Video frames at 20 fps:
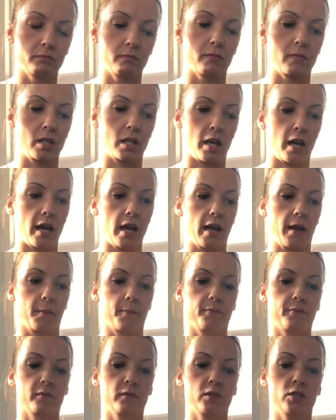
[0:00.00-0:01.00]
Okay,
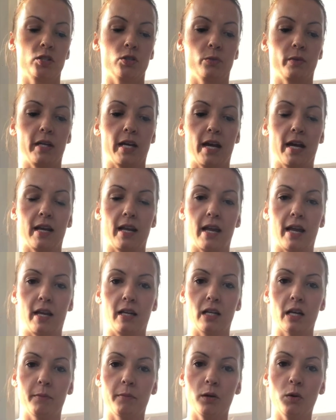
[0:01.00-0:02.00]
so we had egg
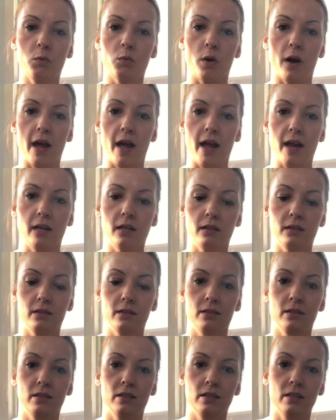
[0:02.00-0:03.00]
number 1
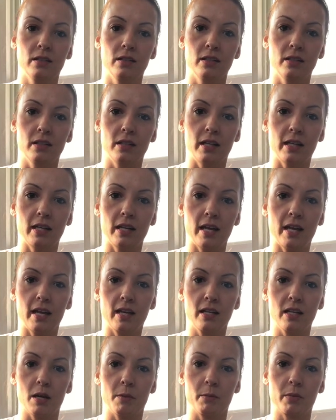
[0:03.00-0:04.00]
and egg
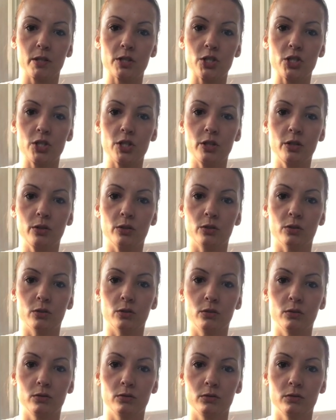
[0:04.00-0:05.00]
number
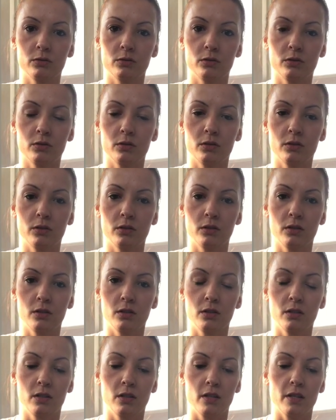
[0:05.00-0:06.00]
2.
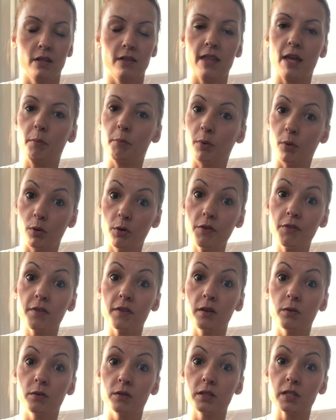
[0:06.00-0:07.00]
They both
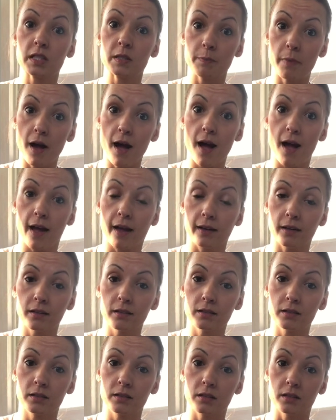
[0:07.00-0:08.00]

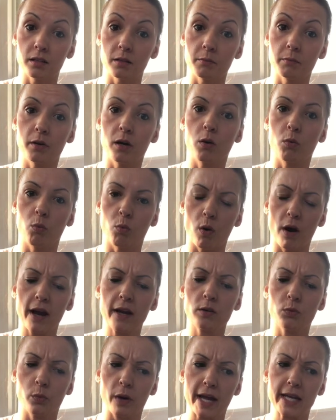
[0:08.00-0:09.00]
spun, but
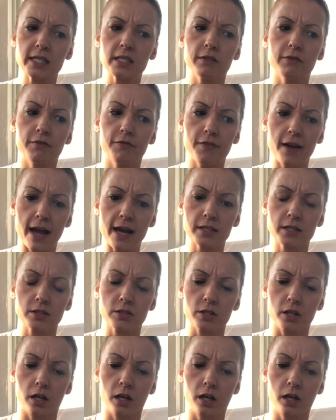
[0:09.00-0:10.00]
one went
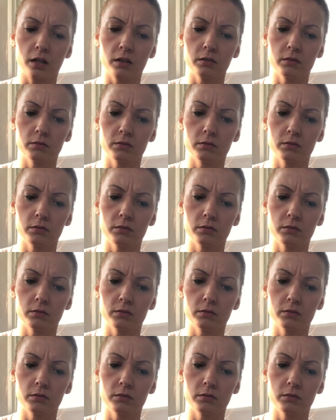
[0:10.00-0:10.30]
faster.